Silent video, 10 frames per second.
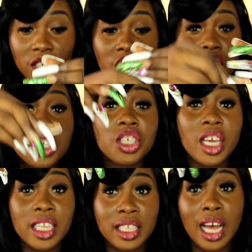she
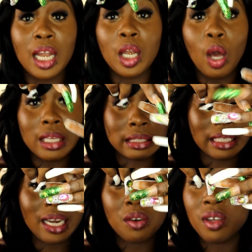sheds a lot.
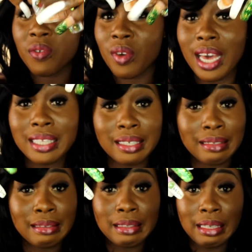I don't know if you guys could
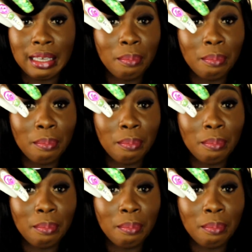see,